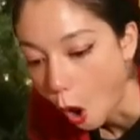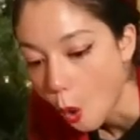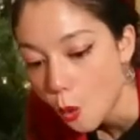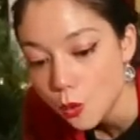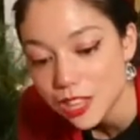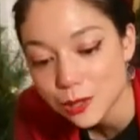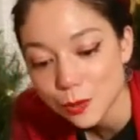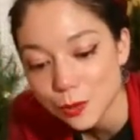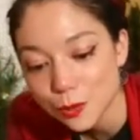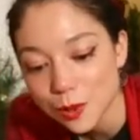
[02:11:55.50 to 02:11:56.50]
Ooh, this
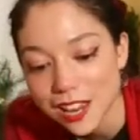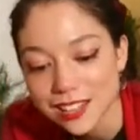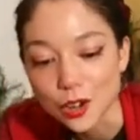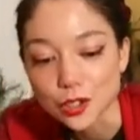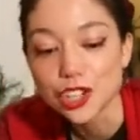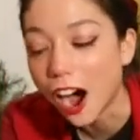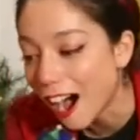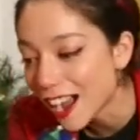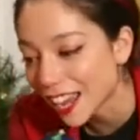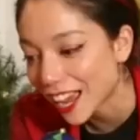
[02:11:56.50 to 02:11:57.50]
one has a
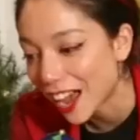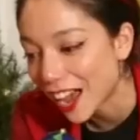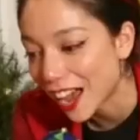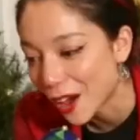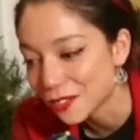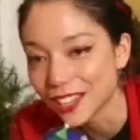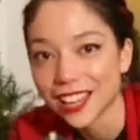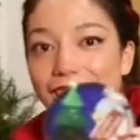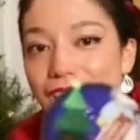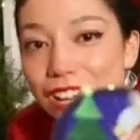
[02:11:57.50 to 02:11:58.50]
chunk out of it.
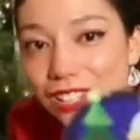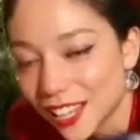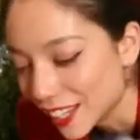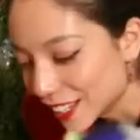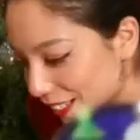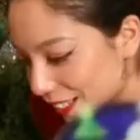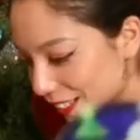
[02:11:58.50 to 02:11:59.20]
Like,